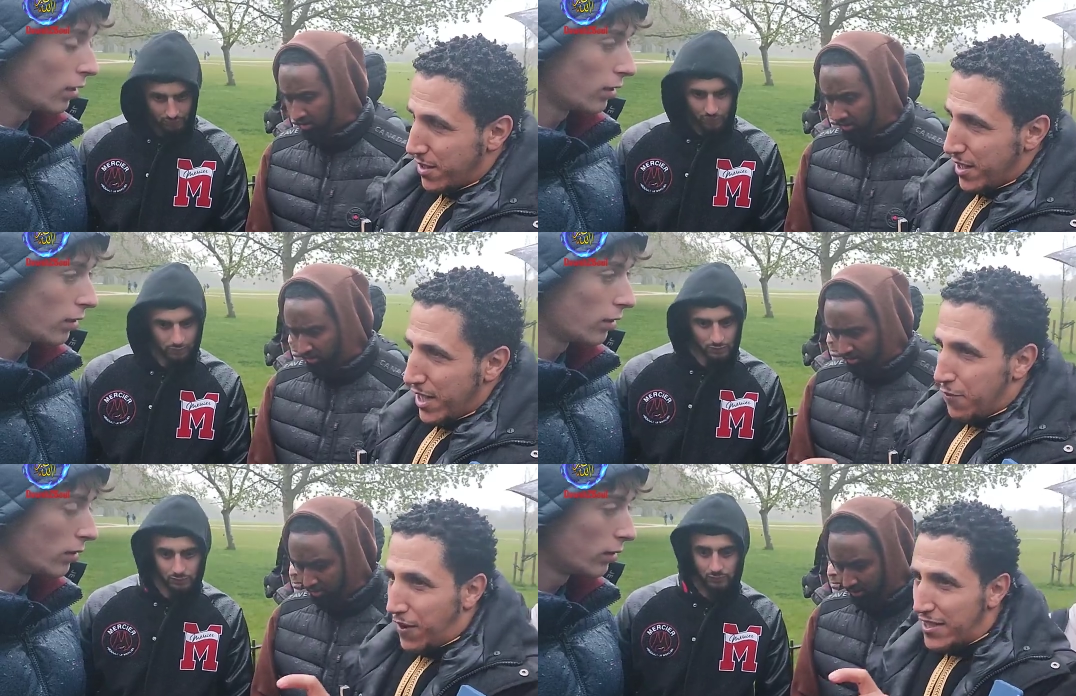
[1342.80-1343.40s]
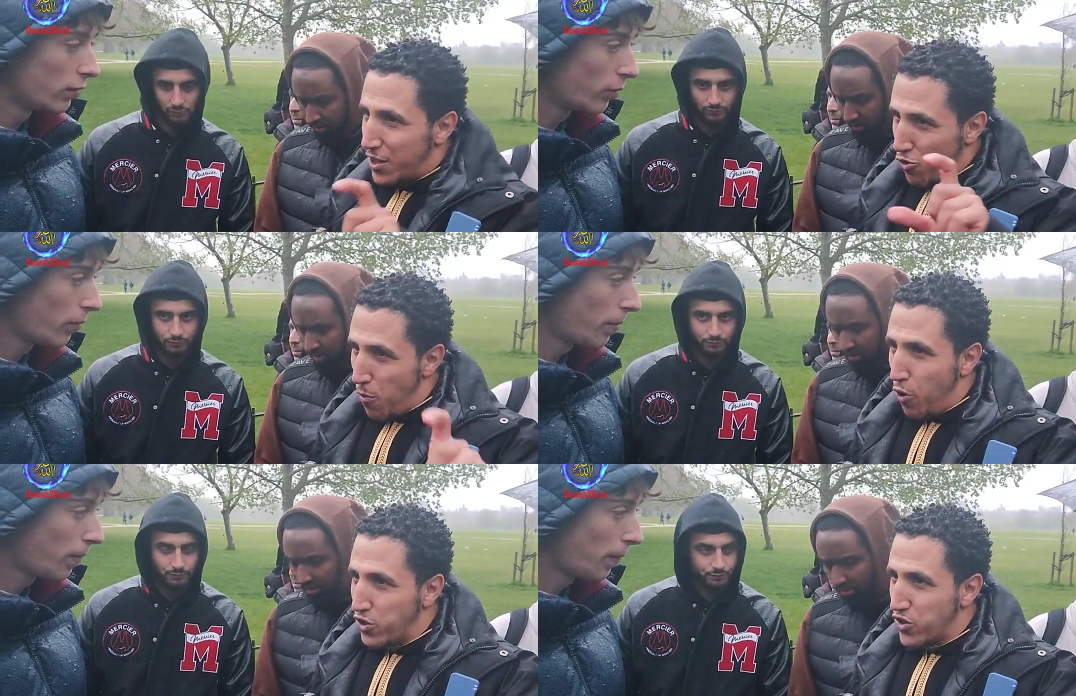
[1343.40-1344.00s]
Speaker 1: Yeah. If
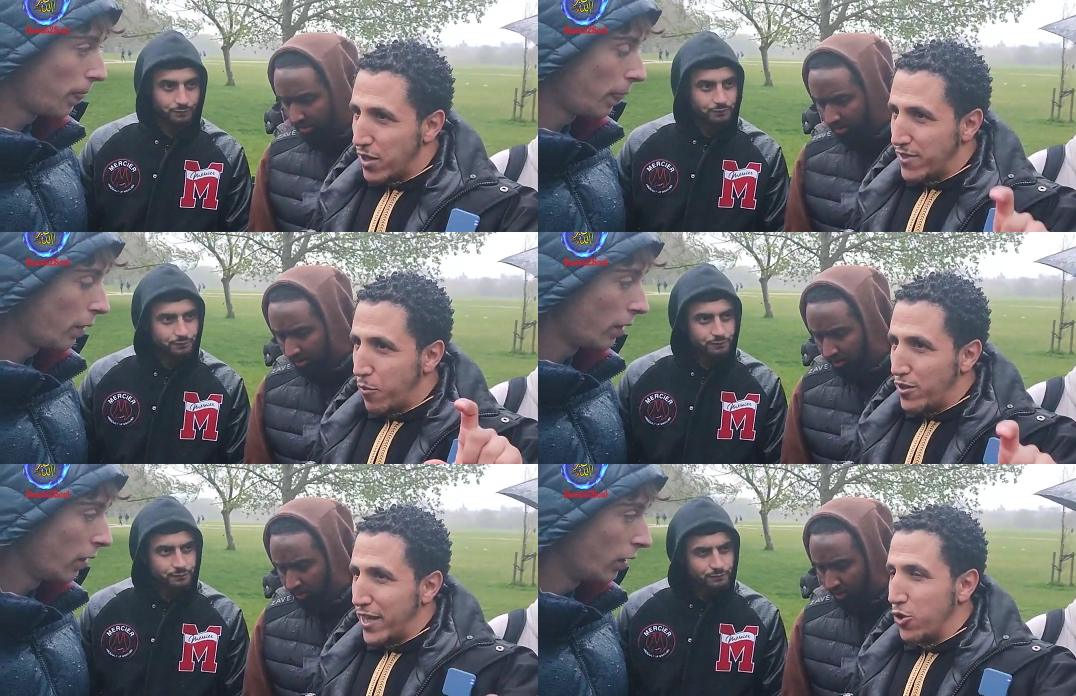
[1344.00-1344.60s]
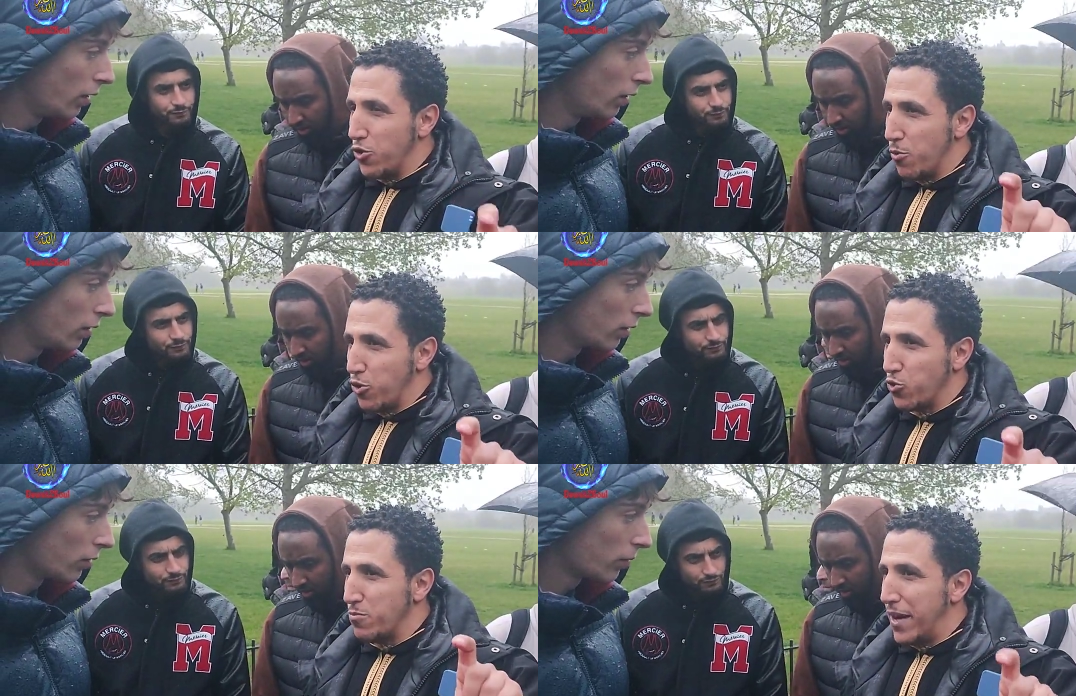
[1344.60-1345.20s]
the robots, if someone tell you
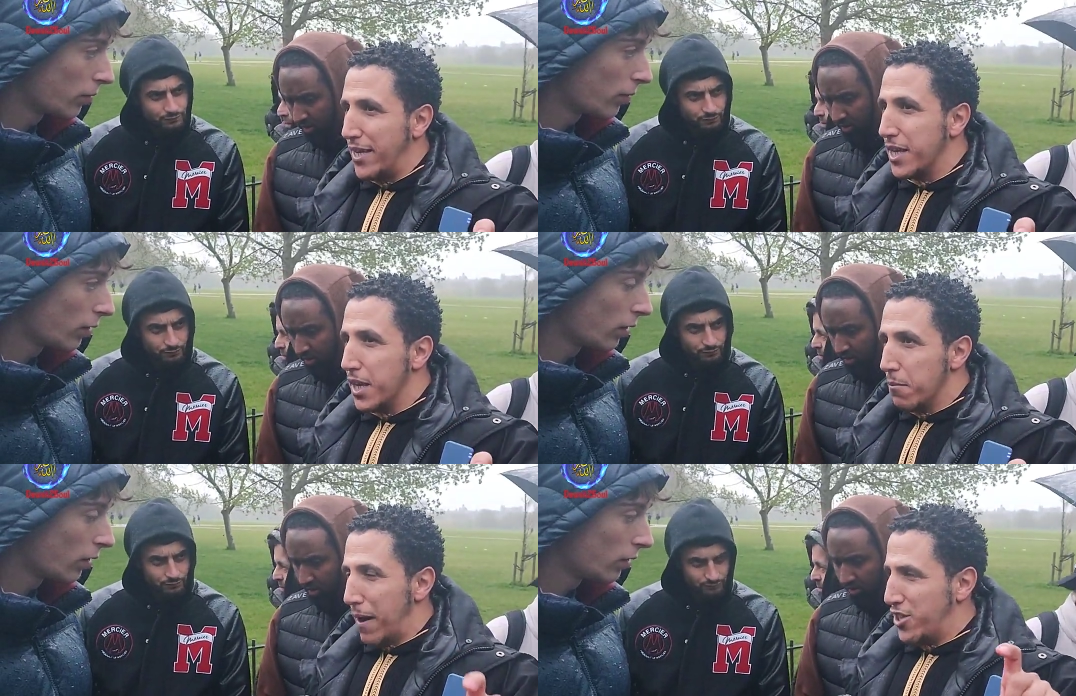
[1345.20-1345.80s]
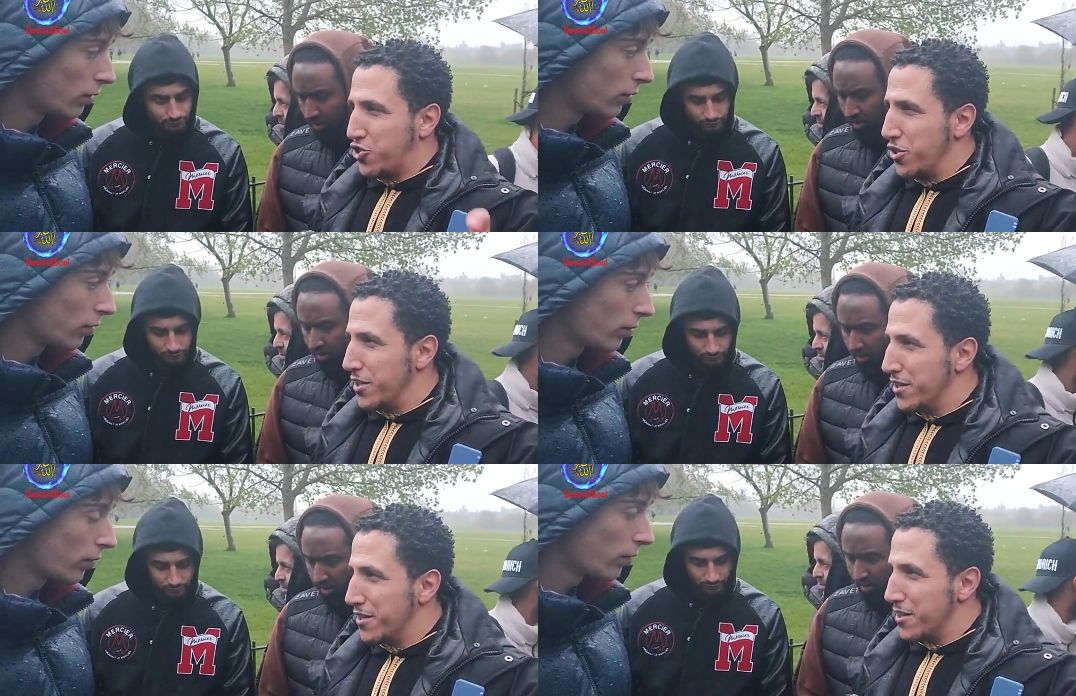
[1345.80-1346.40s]
the robot was made by
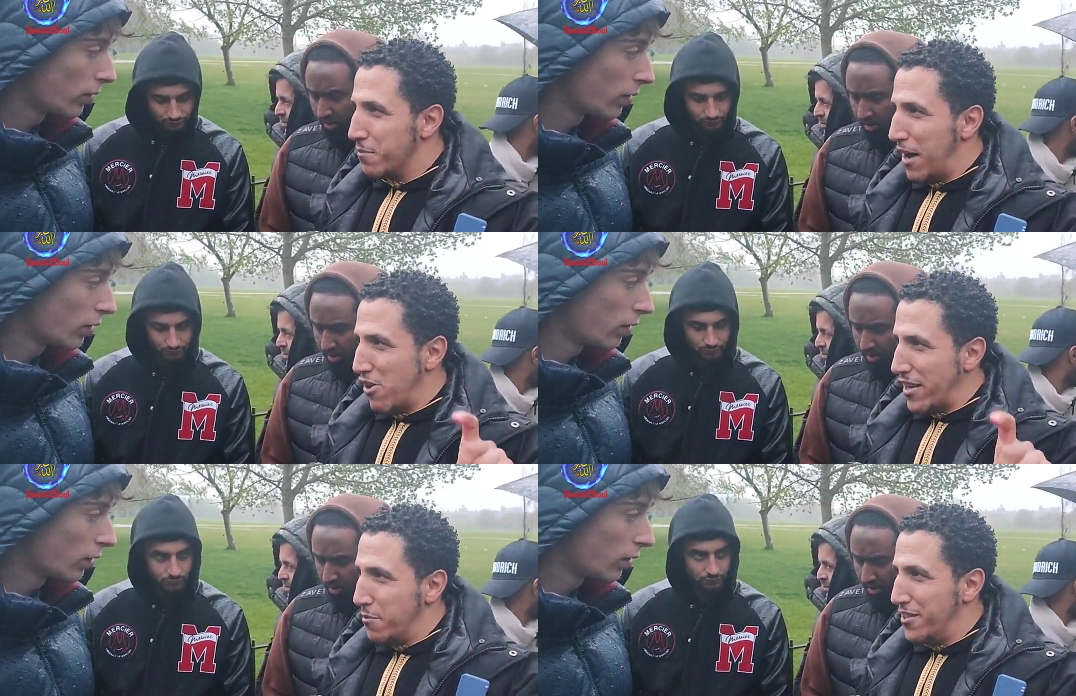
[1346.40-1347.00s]
tree, by